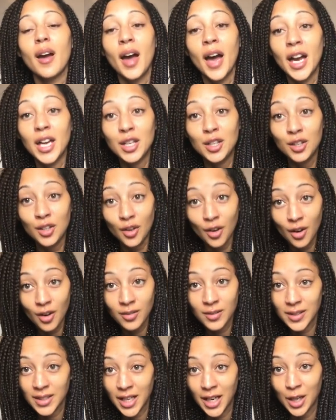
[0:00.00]
At
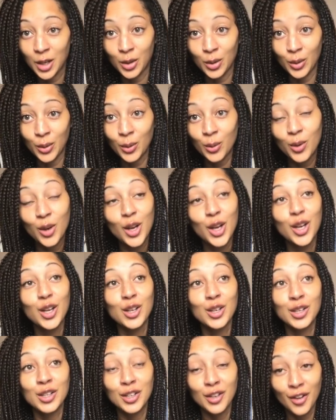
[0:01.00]
Yarndale,
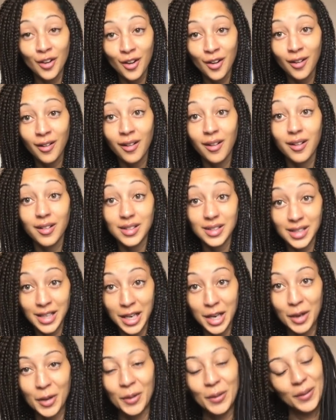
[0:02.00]

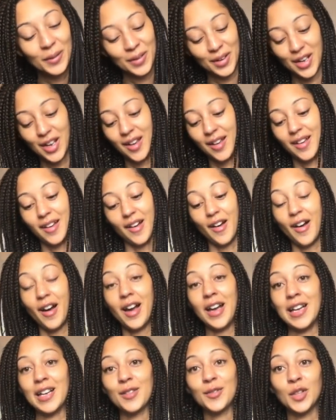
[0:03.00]
Yarndale,
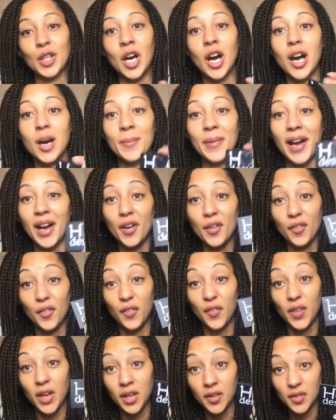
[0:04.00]
I have got about
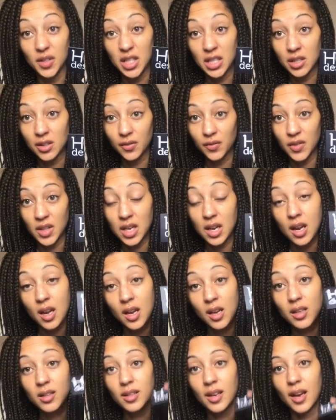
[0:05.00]
50 of
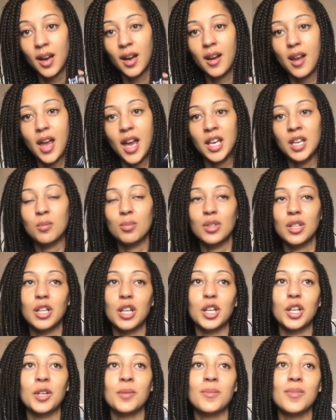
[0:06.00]
these and anybody
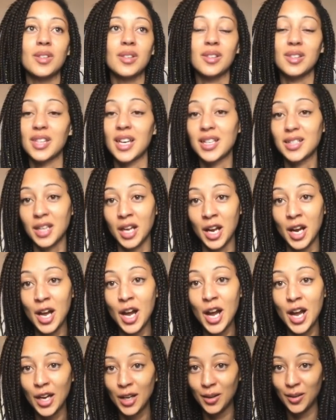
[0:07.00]
that comes and says
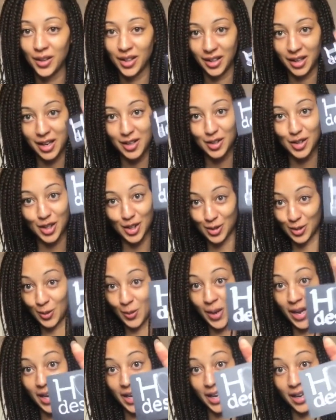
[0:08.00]
hello gets a
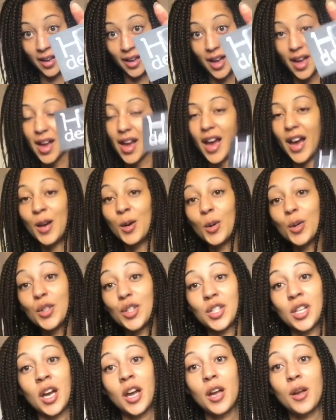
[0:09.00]
square and
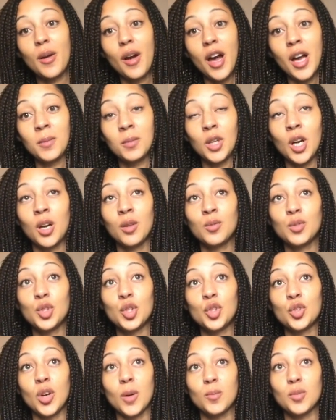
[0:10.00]
also I'm going to
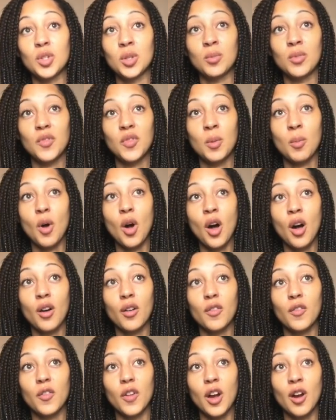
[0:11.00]
drop some of them
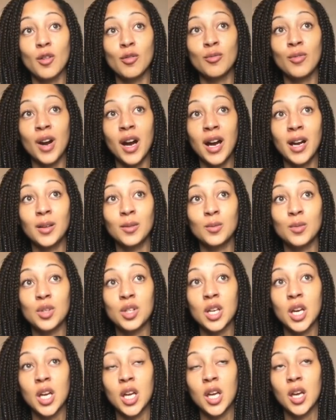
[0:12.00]
off around